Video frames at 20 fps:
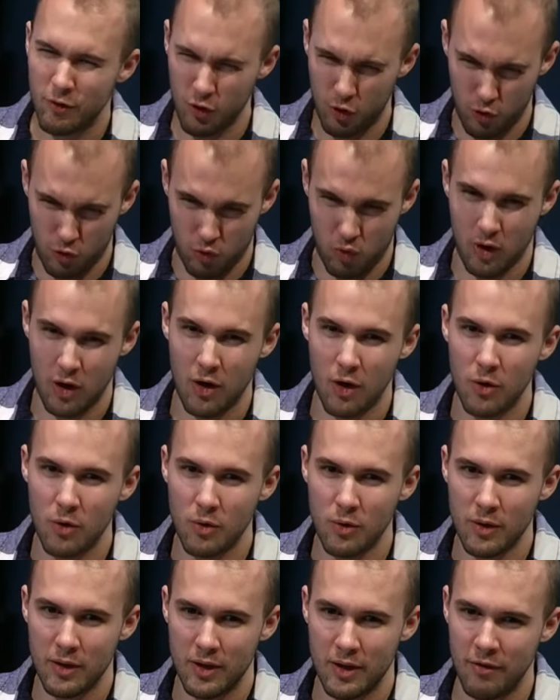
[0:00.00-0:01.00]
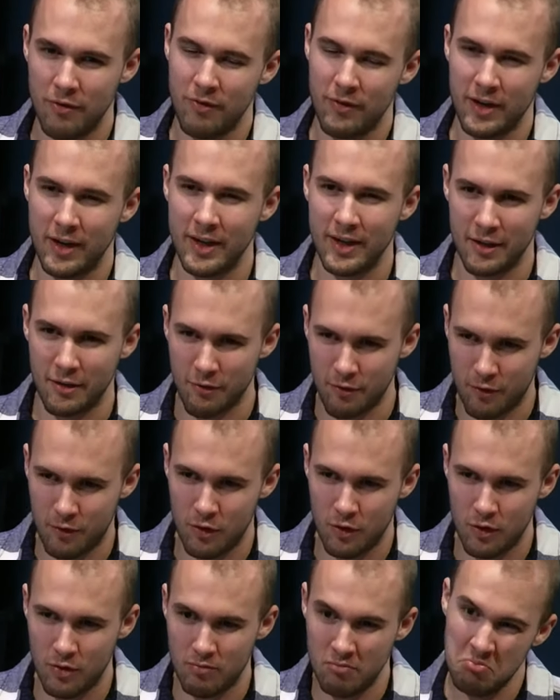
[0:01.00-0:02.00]
grow if I give
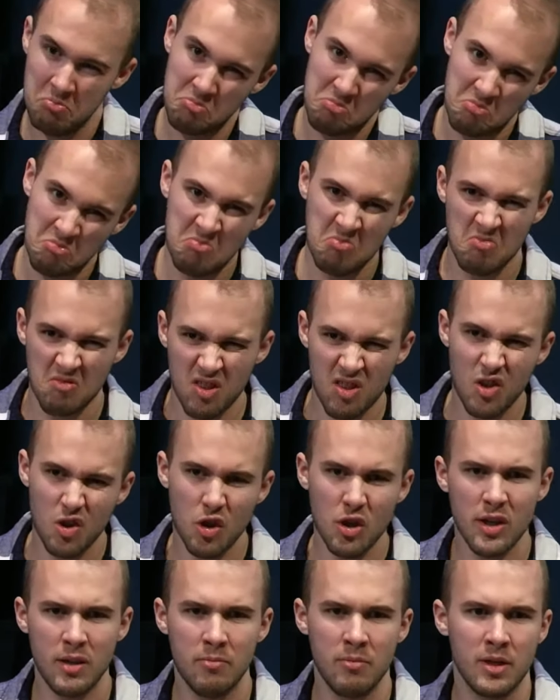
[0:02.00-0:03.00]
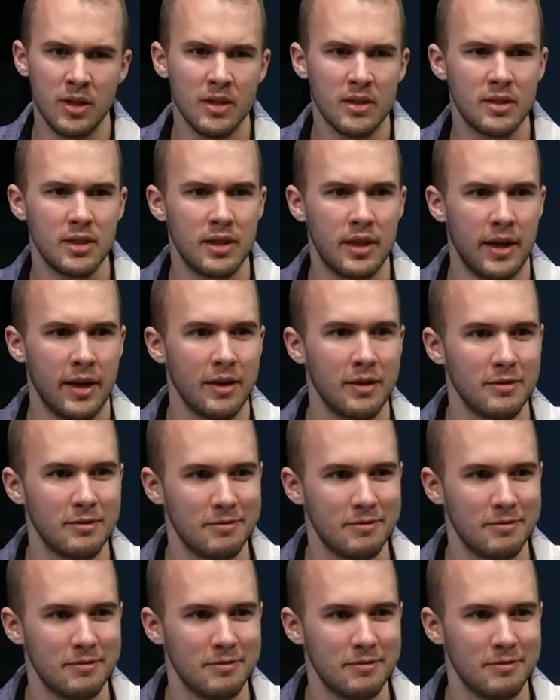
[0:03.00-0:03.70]
her 30 minutes a day?